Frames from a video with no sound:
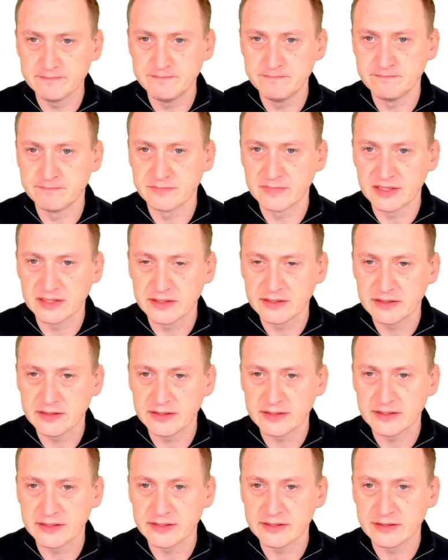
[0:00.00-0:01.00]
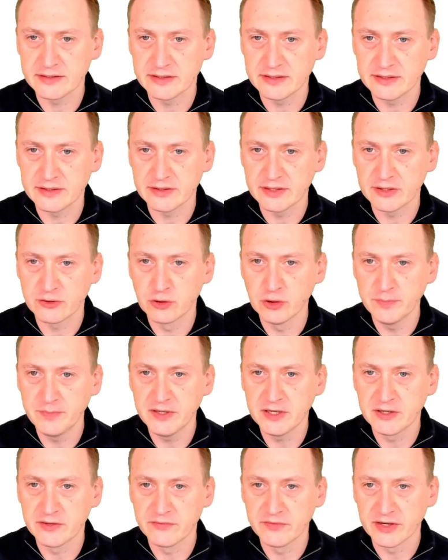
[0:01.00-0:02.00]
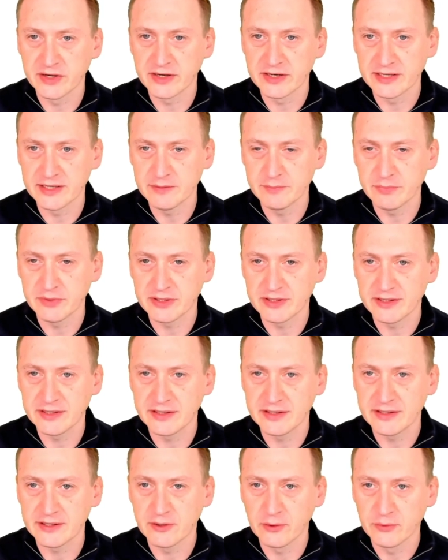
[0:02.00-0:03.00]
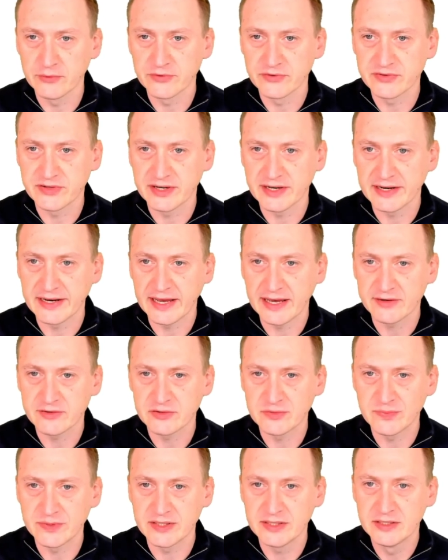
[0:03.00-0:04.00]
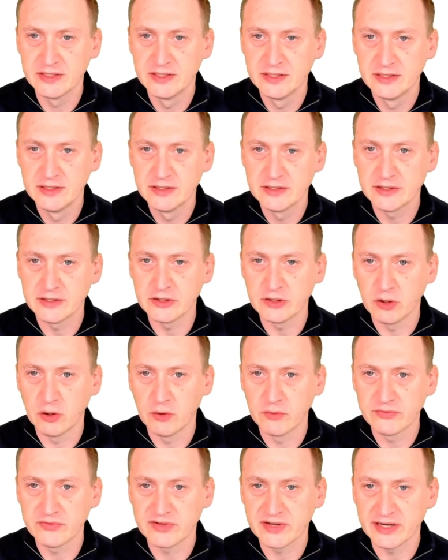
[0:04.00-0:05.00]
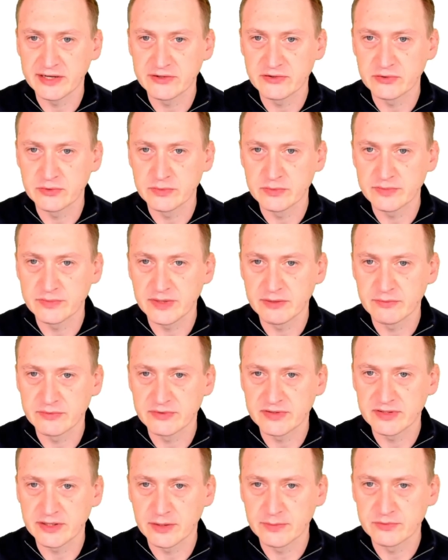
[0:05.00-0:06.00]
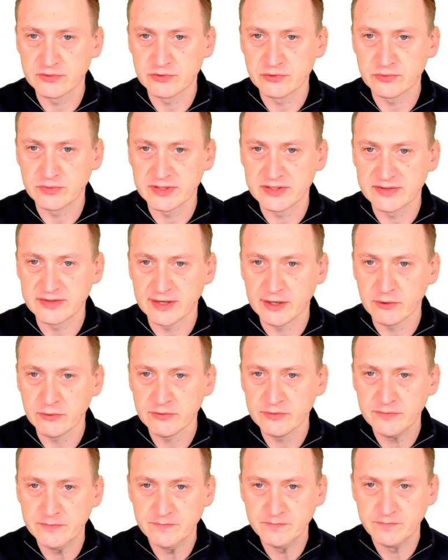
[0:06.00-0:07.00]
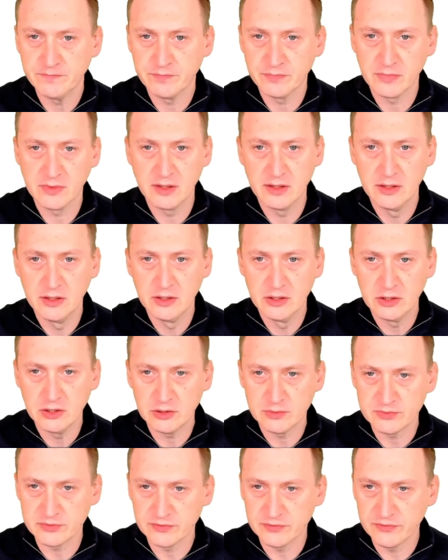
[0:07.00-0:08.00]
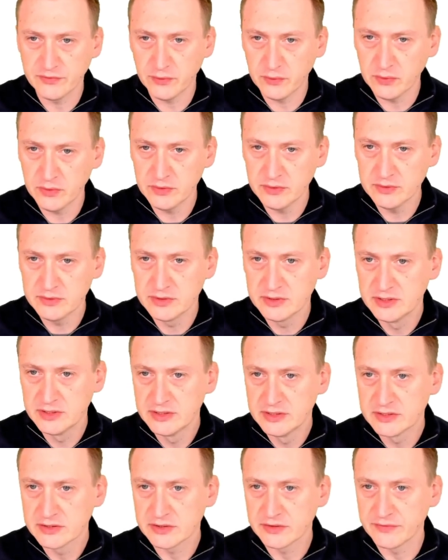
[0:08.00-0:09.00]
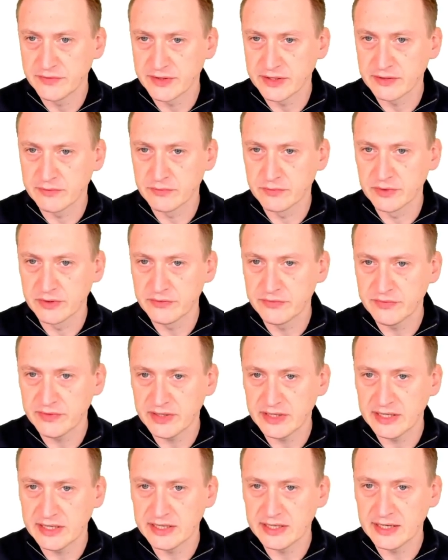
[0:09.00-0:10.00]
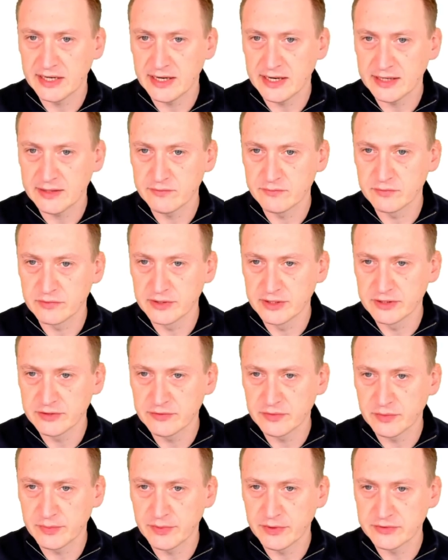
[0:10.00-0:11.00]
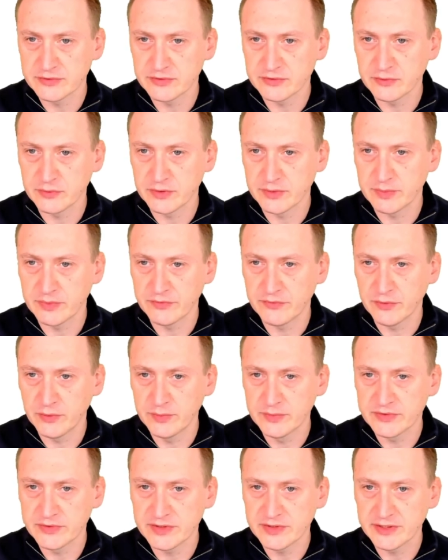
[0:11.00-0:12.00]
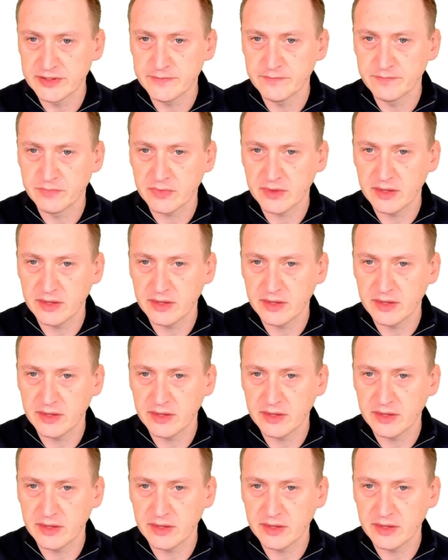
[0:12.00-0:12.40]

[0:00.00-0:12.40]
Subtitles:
it could be configured here, but it also said it had to be offsite. So I would say option three is out. Option four, configured with a hardened Linux repository performance tier